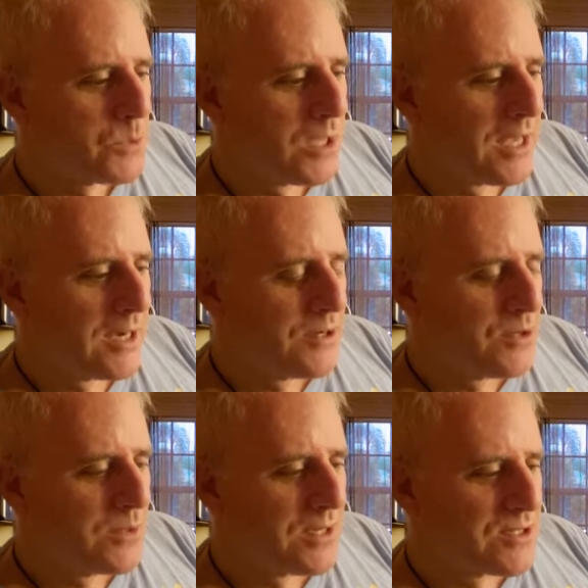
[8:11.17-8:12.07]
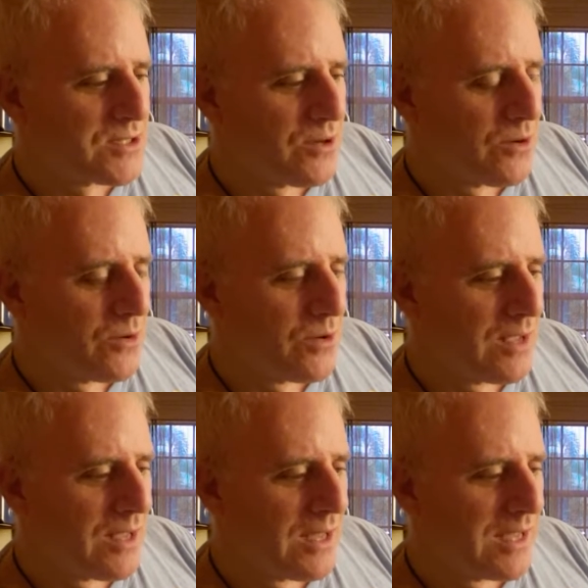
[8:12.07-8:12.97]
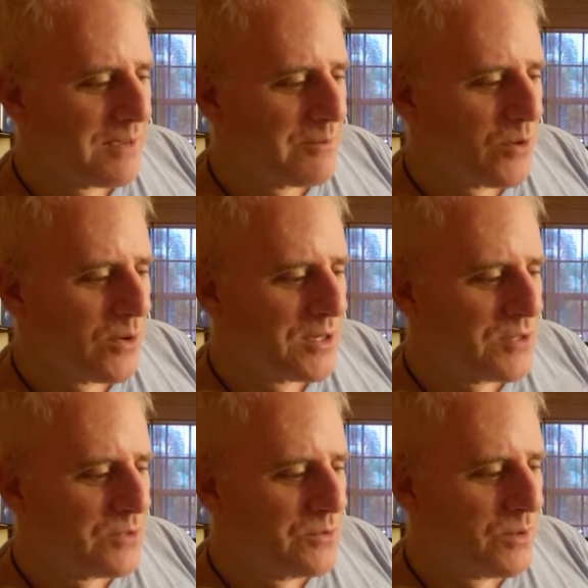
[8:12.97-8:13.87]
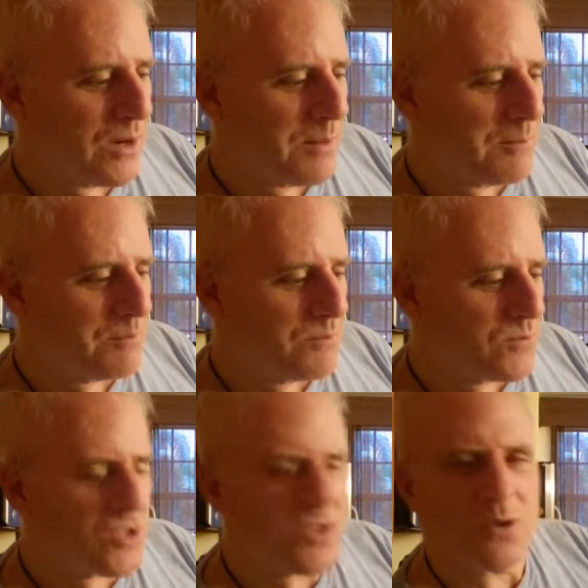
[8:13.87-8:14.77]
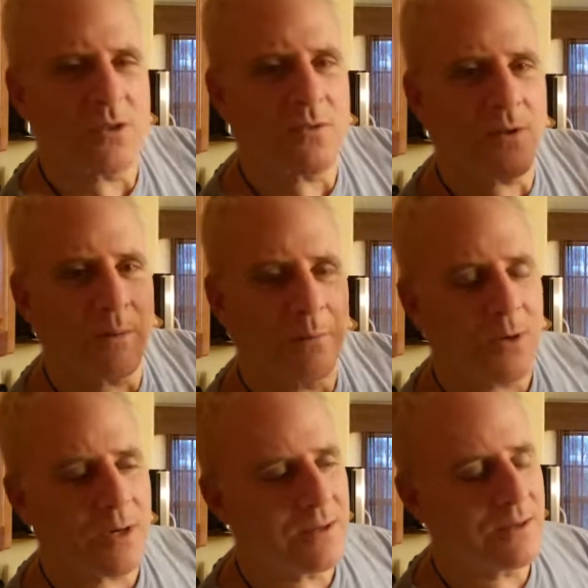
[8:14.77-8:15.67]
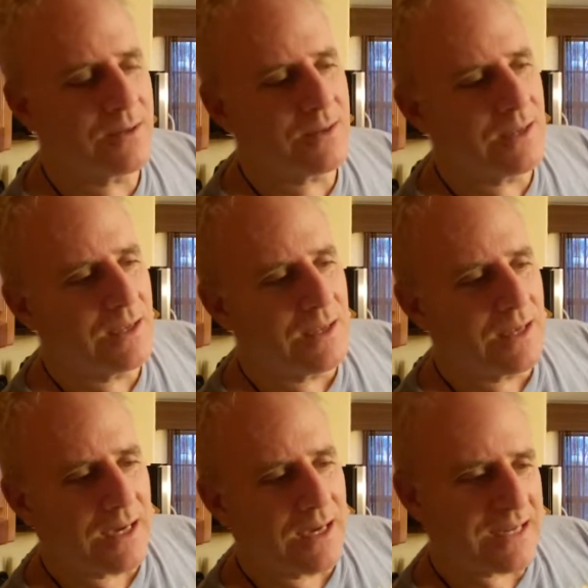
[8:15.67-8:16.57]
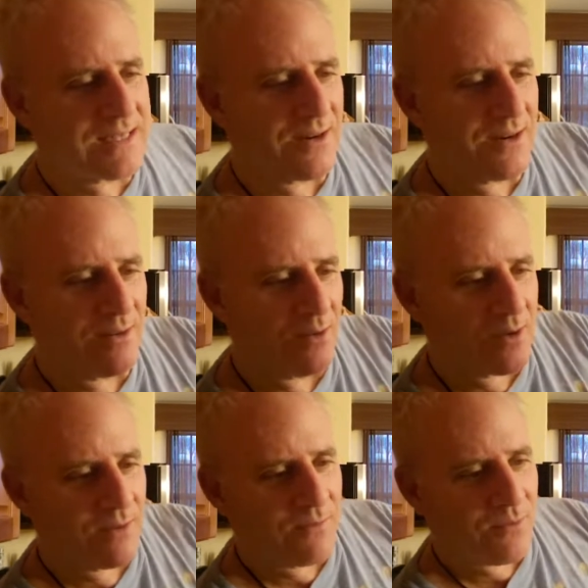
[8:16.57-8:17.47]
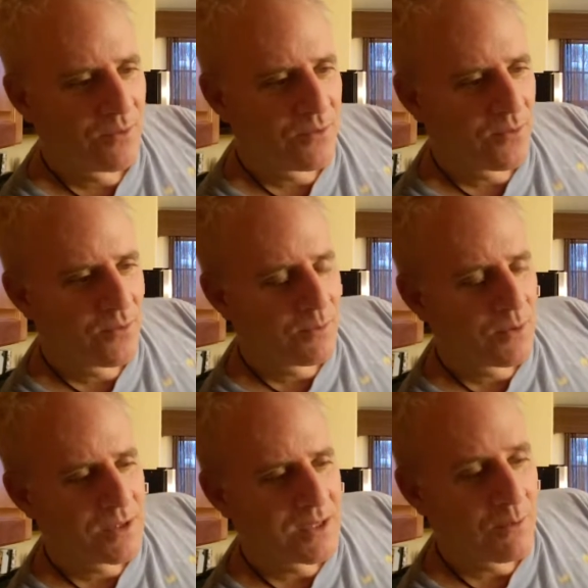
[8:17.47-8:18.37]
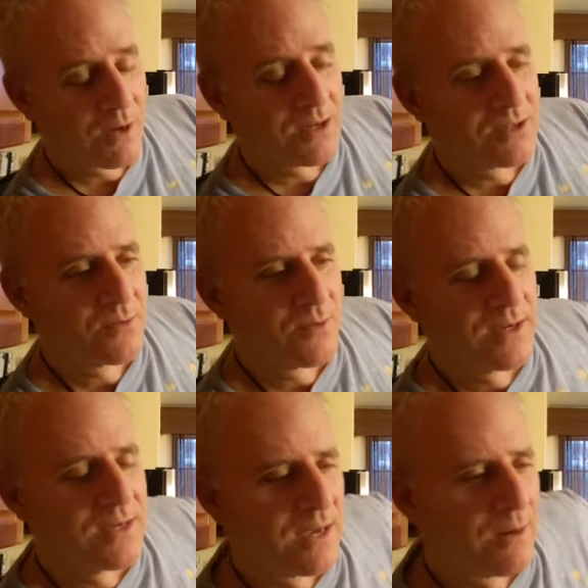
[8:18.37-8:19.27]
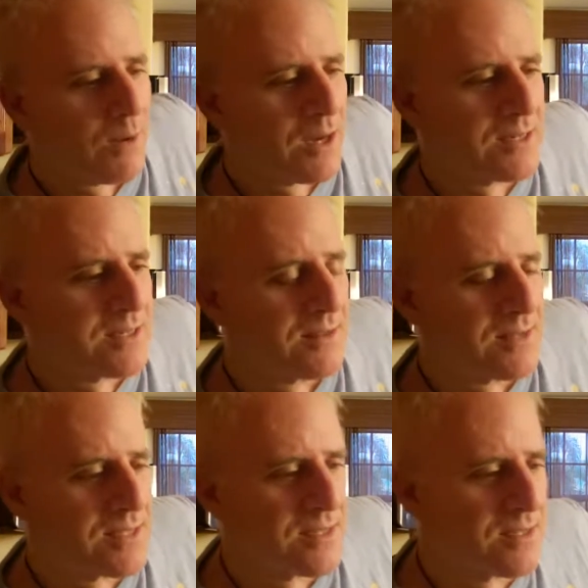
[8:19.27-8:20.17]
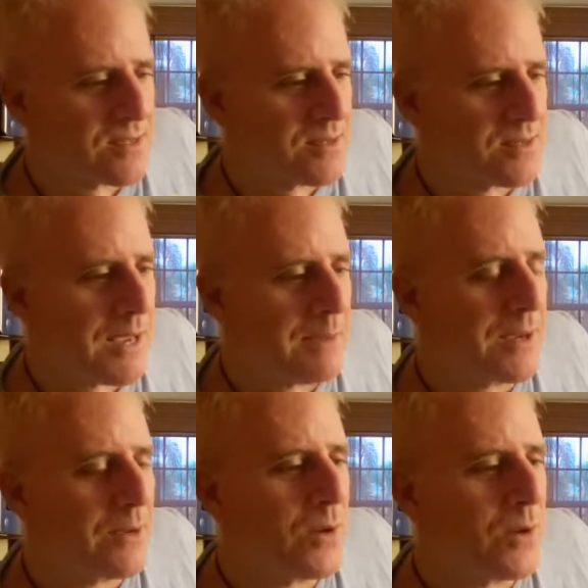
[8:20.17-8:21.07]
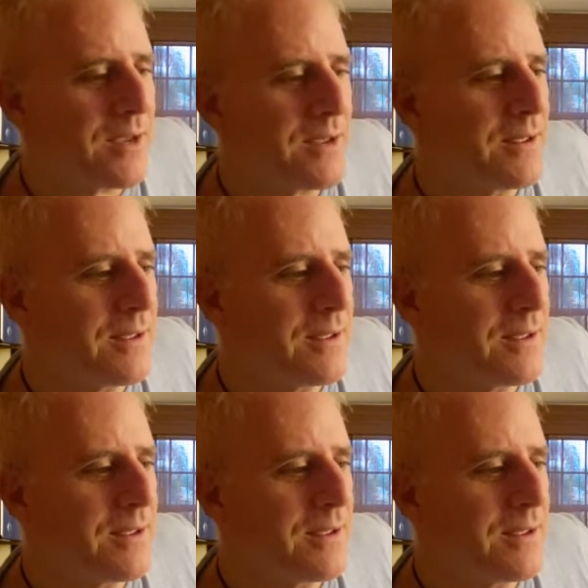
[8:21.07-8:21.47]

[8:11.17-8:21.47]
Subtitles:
in doing so, I am going to just search for a book. And I started looking through the books. I wanted to listen to some Hemingway.